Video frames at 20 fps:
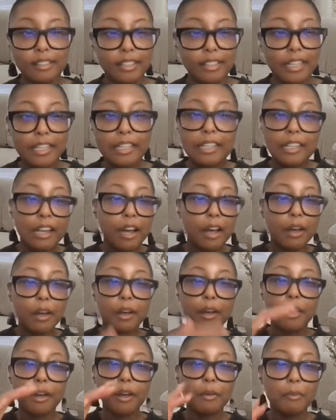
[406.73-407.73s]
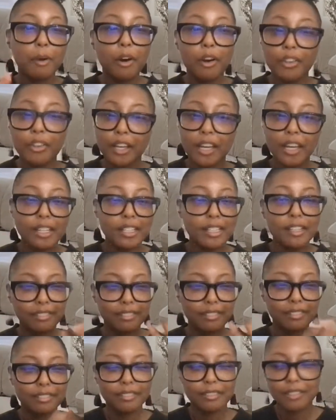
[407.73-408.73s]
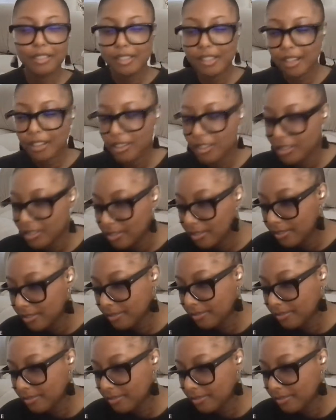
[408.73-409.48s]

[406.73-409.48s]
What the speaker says: income, all that kind of stuff, what is that called?